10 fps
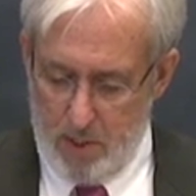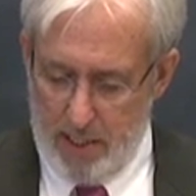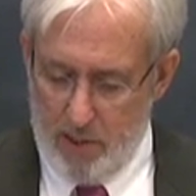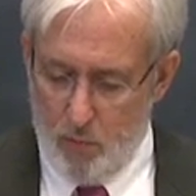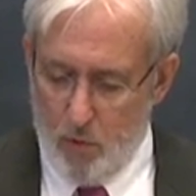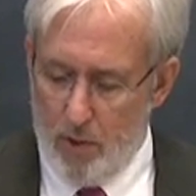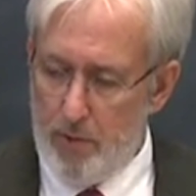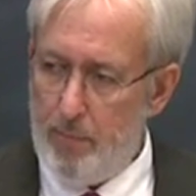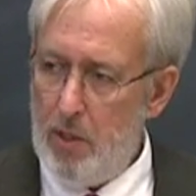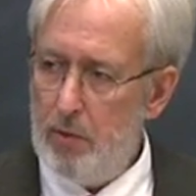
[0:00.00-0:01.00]
And he
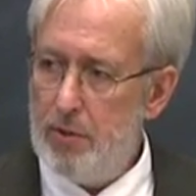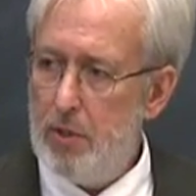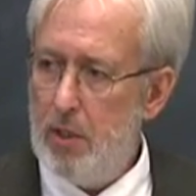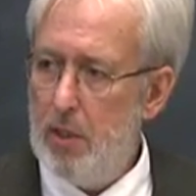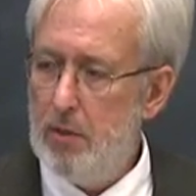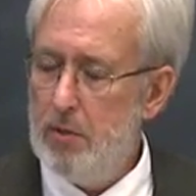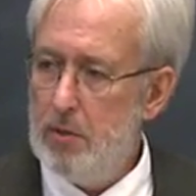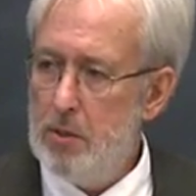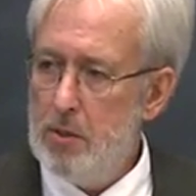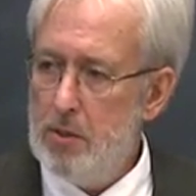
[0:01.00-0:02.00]
warned both uh,
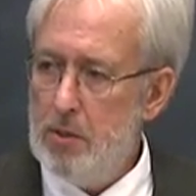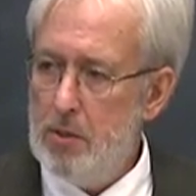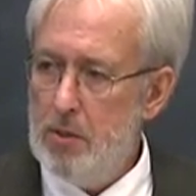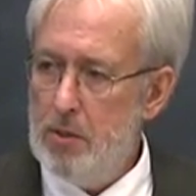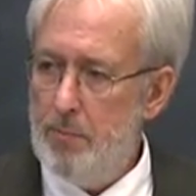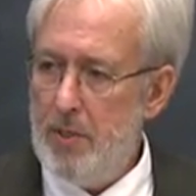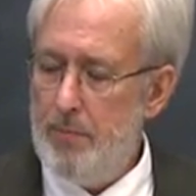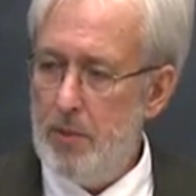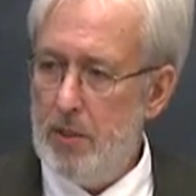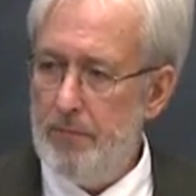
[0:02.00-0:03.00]
the
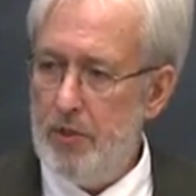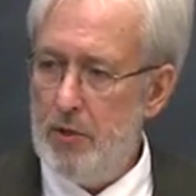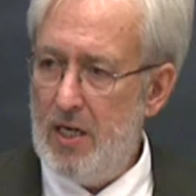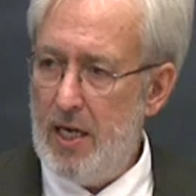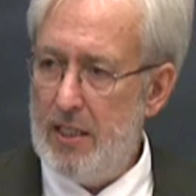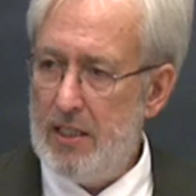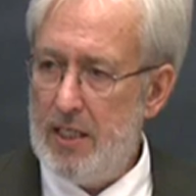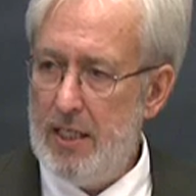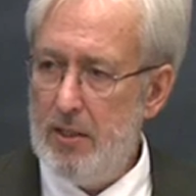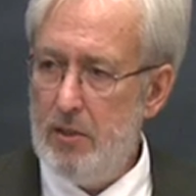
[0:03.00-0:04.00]
people of the United
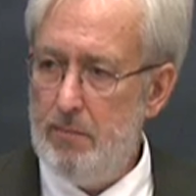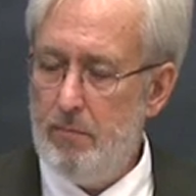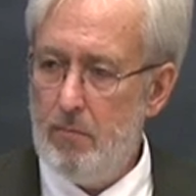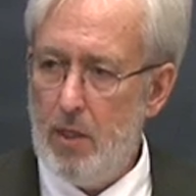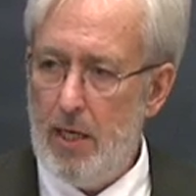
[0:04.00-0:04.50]
Kingdom